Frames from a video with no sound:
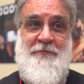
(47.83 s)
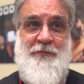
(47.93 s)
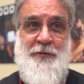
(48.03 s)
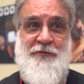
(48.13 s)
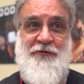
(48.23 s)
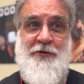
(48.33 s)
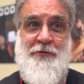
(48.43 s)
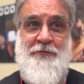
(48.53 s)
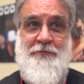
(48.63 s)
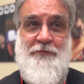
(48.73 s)
people
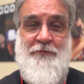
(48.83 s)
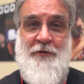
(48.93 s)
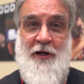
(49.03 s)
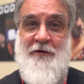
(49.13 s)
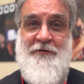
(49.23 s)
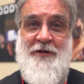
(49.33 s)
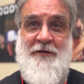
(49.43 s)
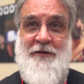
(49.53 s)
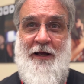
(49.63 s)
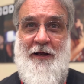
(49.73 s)
still love,
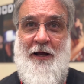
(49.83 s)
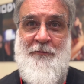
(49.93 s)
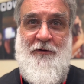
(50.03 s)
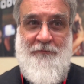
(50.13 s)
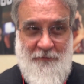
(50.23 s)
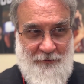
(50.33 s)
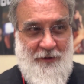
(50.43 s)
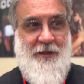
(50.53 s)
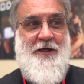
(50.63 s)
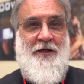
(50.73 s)
and
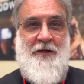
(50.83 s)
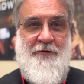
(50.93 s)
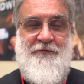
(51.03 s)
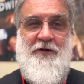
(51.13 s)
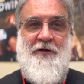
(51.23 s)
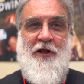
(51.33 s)
the